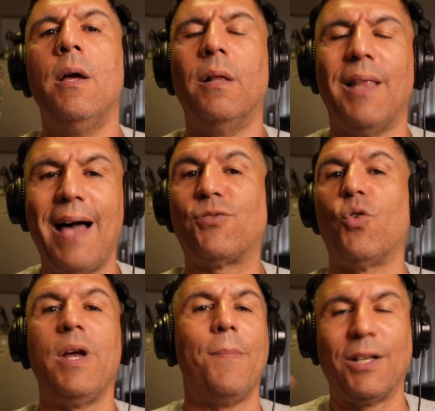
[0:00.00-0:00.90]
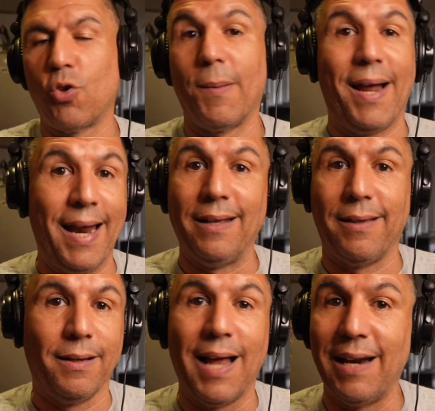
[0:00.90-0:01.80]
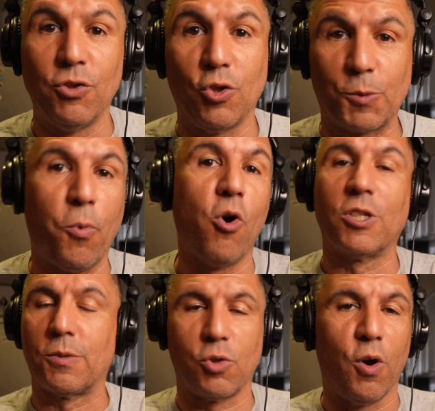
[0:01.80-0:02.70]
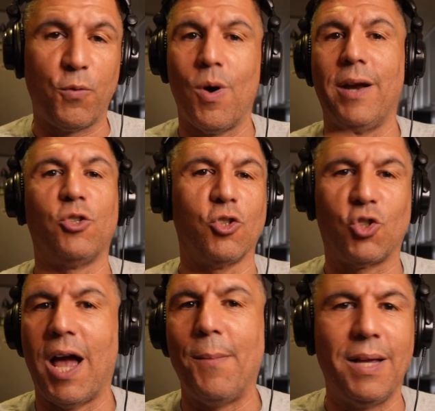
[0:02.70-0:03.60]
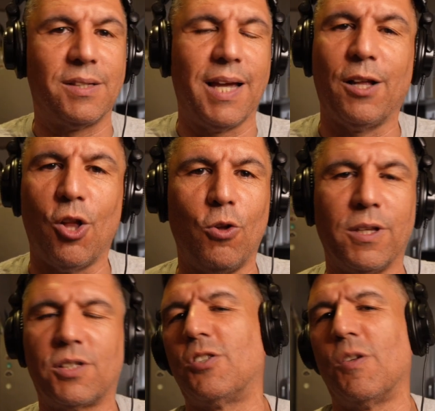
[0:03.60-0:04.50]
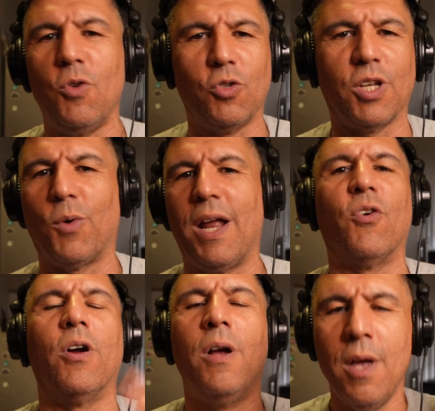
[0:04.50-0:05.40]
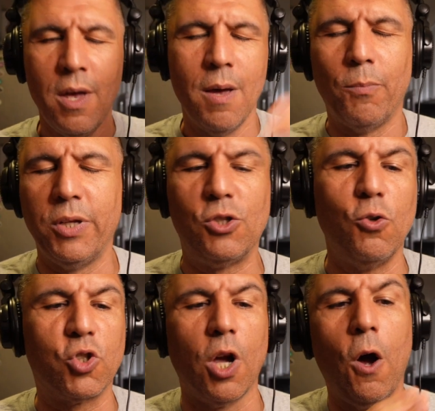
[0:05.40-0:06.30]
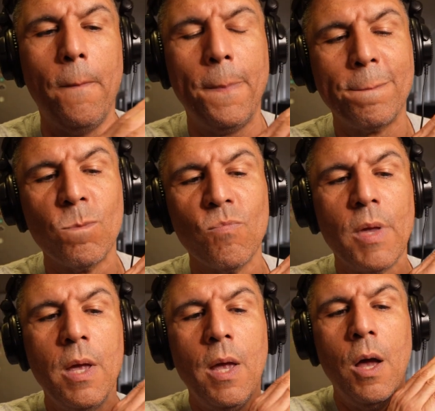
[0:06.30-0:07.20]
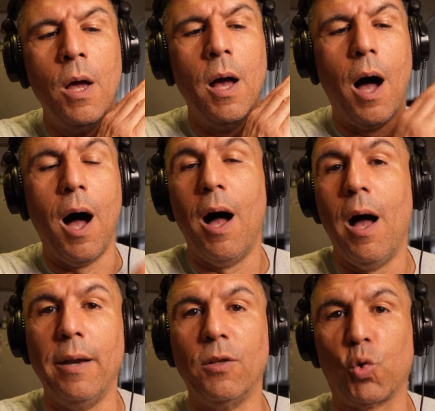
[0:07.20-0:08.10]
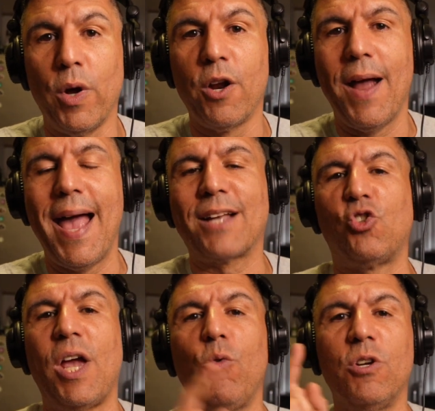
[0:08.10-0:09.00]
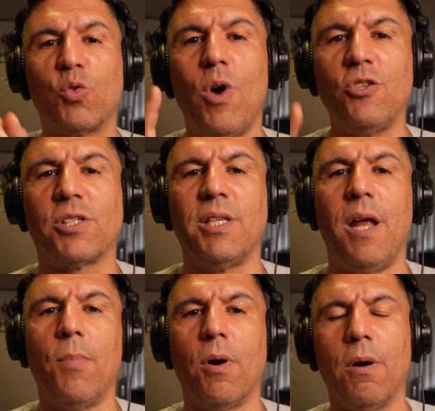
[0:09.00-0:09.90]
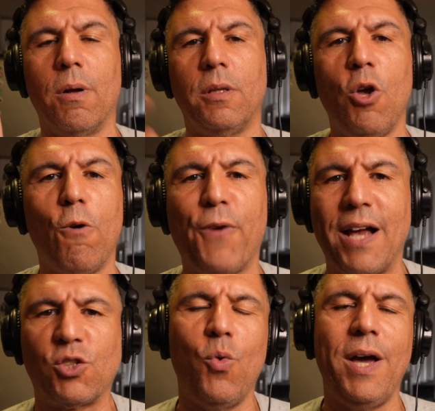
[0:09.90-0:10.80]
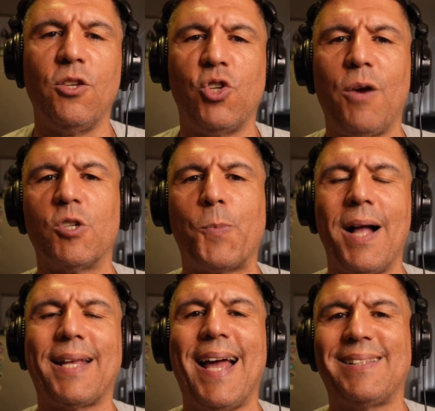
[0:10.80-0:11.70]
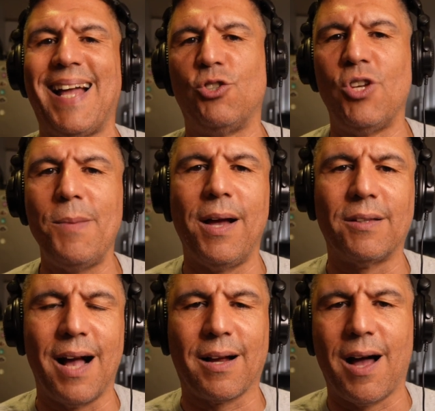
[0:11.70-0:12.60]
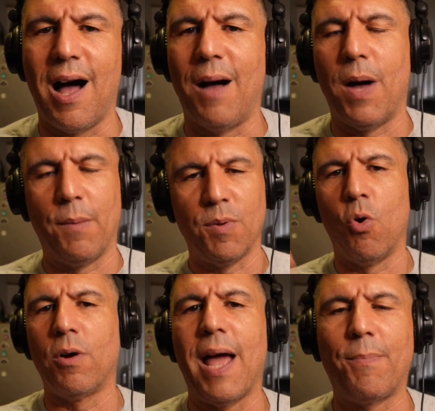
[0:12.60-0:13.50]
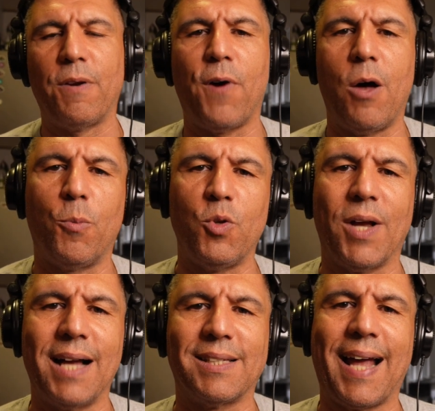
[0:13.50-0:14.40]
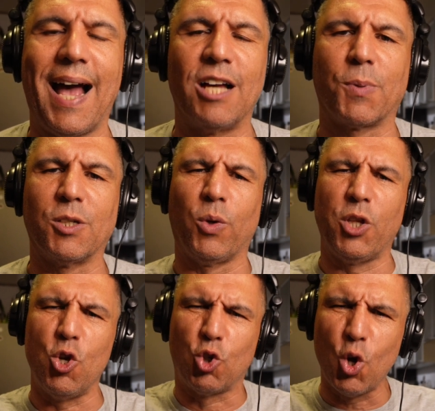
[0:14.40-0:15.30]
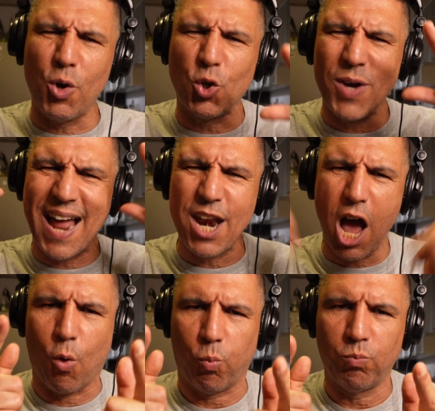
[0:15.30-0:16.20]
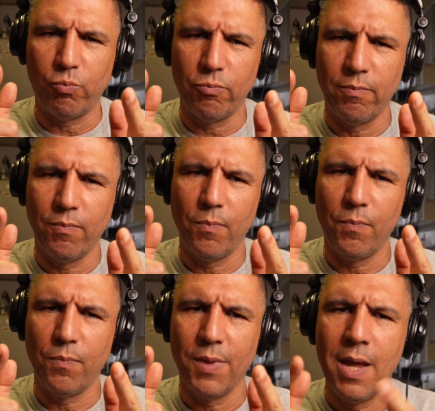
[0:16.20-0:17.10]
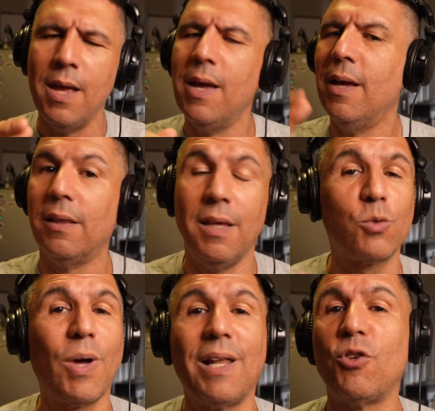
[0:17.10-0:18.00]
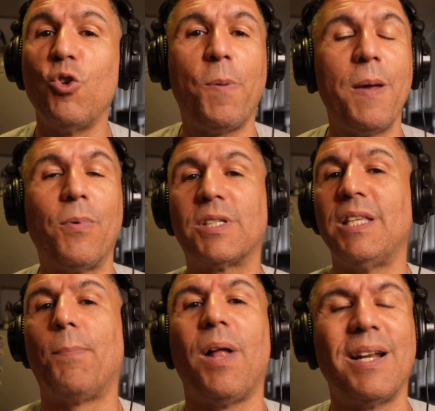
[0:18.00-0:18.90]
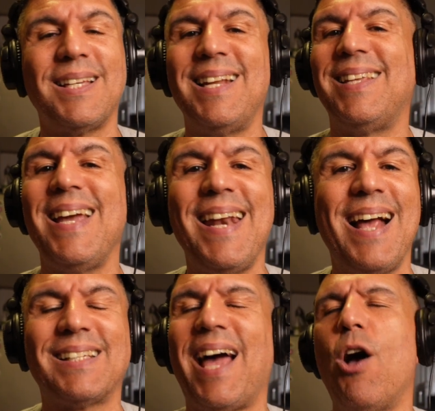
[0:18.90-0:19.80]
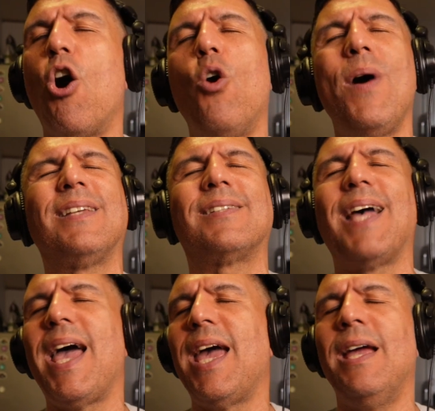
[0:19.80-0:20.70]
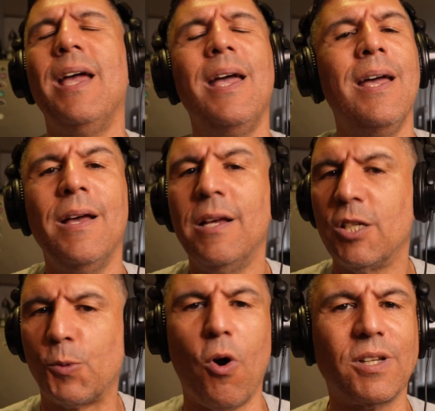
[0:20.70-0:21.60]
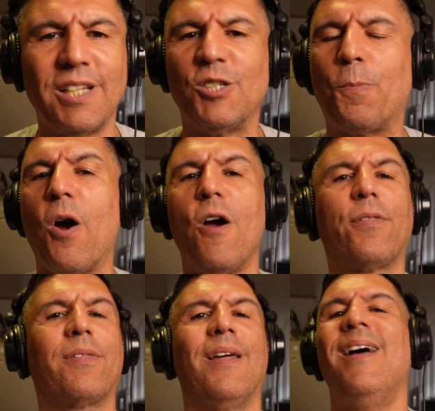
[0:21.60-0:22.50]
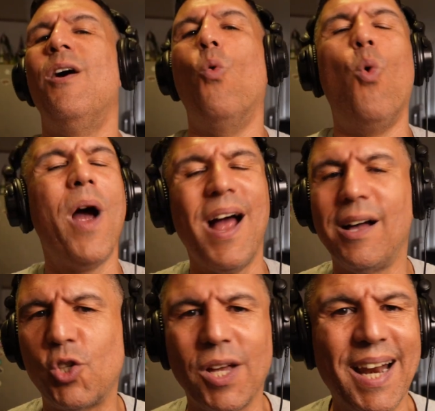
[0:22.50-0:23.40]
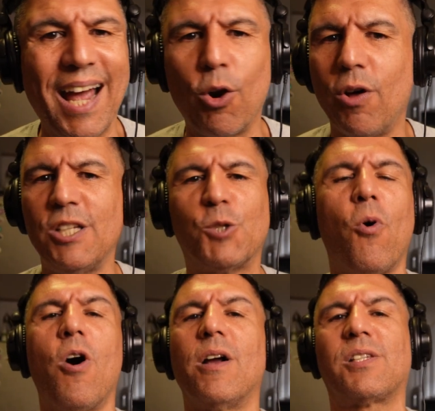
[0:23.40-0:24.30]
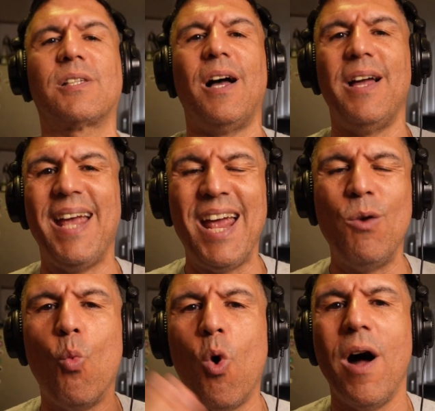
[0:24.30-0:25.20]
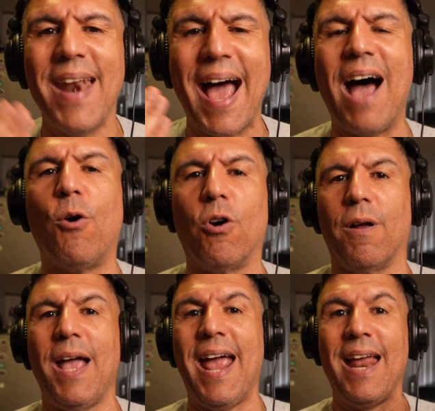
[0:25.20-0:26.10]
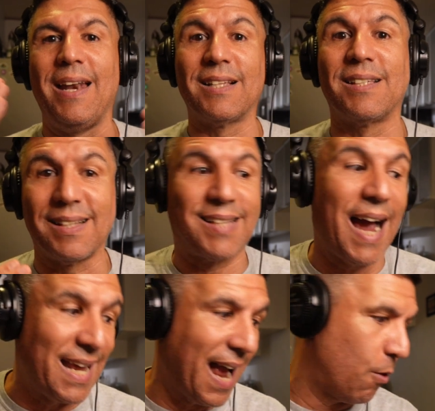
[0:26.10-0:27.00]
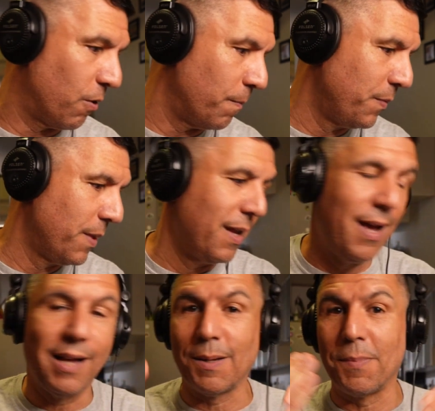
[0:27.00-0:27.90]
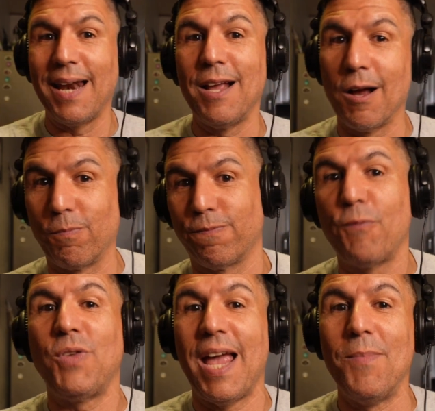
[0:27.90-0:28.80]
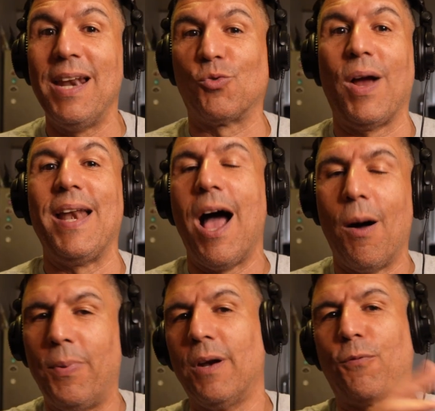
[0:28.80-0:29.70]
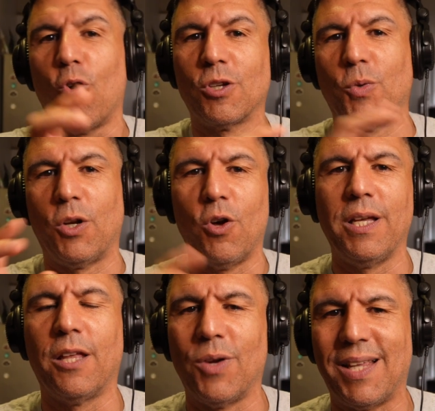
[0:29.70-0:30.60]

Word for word: live stream. I talk about anything, not even just sports. So if you want to just chime in, say hello, listen to some music, whatever, please do so. On Twitter, X, J Reels one, just the number, the old-fashioned way, the J Reels Podcast at gmail dot com. I'll be more than happy to follow up with you guys and gals, because whether you do or do not know, this is what I love to do, people. It's in the blood, it's in the D N A, as I always say. Sports since birth. Where else are you going to get all these sports in one hour? And this is a tidy hour, as I'm getting fifty-eight minutes right now. But, of course, with all the other